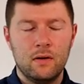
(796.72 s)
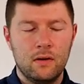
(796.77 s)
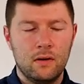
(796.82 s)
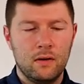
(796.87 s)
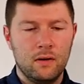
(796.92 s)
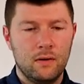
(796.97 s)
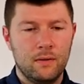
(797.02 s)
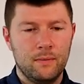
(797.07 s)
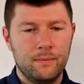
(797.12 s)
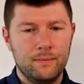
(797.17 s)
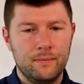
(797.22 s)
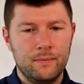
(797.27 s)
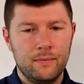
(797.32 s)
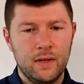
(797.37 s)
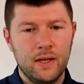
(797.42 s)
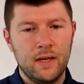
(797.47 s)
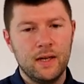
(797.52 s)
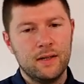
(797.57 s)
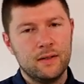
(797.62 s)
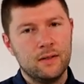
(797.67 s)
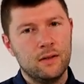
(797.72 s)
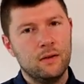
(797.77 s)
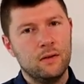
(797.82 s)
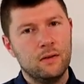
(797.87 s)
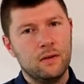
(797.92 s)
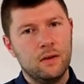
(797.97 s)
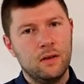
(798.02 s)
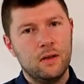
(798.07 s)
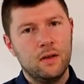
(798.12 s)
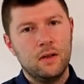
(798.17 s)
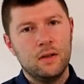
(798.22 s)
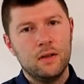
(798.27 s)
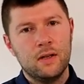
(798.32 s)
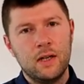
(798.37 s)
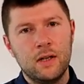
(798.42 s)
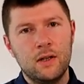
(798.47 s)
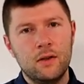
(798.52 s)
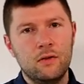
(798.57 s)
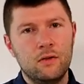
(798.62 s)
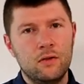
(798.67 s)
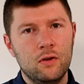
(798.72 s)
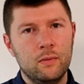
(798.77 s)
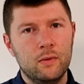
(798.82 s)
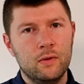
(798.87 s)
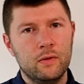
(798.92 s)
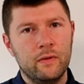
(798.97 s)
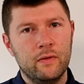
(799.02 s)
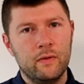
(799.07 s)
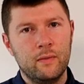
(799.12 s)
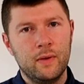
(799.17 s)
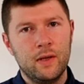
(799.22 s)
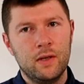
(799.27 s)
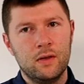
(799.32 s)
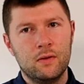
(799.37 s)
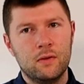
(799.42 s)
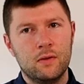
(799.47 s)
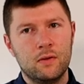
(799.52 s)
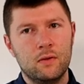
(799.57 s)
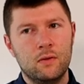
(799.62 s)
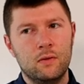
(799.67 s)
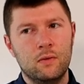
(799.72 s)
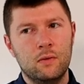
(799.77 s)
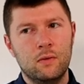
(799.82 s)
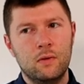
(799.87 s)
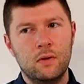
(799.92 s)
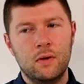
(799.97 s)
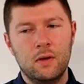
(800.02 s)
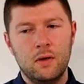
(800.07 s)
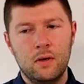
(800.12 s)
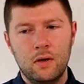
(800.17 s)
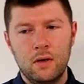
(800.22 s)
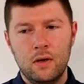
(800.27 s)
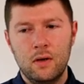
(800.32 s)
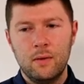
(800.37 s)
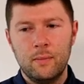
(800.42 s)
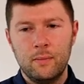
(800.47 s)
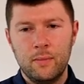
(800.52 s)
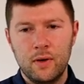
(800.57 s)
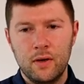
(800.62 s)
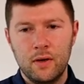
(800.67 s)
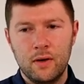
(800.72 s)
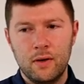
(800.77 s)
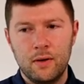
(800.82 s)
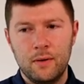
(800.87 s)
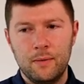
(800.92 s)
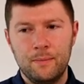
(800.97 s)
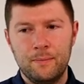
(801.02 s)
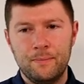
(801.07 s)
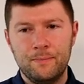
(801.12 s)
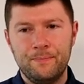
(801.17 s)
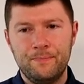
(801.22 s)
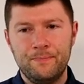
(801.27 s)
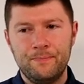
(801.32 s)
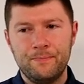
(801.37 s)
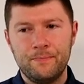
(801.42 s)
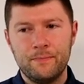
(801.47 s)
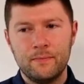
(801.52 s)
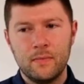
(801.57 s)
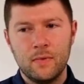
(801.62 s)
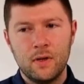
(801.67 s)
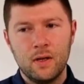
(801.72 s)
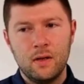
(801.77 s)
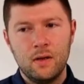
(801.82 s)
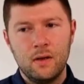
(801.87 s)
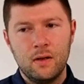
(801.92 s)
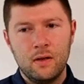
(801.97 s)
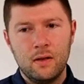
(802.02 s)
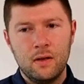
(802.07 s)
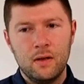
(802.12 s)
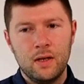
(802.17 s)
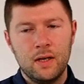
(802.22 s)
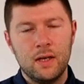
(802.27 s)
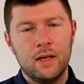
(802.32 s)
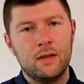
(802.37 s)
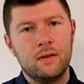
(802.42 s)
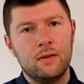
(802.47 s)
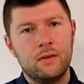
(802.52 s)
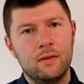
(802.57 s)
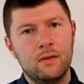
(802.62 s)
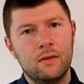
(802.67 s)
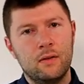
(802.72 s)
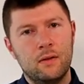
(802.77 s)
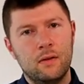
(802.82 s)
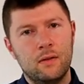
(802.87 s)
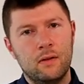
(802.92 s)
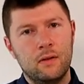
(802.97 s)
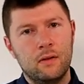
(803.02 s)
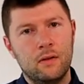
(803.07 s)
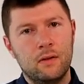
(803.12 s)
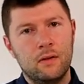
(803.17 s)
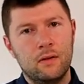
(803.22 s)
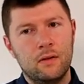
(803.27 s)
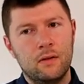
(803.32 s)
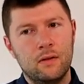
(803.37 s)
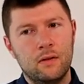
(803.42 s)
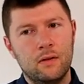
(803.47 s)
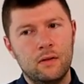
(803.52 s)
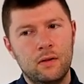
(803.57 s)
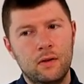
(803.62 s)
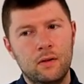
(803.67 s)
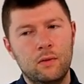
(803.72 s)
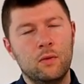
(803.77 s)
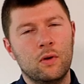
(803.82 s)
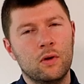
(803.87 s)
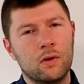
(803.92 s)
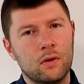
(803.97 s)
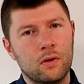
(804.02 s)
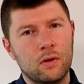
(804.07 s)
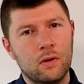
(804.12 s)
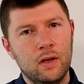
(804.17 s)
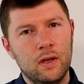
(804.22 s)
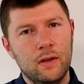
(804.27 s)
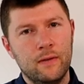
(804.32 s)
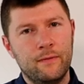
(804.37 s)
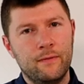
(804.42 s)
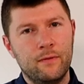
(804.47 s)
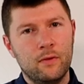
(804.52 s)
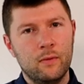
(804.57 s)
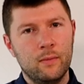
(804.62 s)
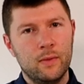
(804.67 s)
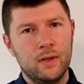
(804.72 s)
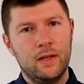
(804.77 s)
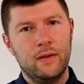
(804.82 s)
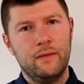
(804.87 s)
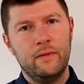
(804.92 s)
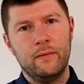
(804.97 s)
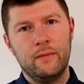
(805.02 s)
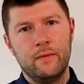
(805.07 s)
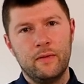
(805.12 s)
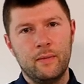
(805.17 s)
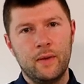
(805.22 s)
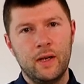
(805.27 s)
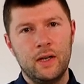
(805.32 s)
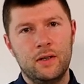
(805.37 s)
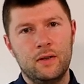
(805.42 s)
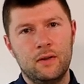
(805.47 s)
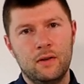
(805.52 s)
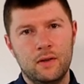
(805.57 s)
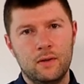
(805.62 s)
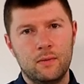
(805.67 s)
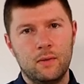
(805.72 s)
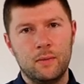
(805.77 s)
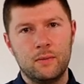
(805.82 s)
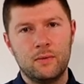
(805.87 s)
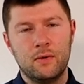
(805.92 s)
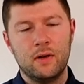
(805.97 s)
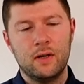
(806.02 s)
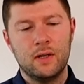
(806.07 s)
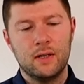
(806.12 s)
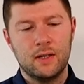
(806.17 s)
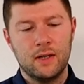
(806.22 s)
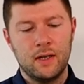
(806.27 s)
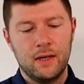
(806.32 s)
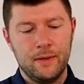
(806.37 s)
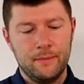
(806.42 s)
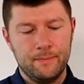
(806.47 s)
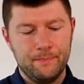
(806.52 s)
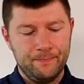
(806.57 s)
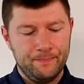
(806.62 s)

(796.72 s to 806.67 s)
Um, yeah, so take YouTubers with a pinch of salt, but um, yeah, you want informative information is what I'm trying to say.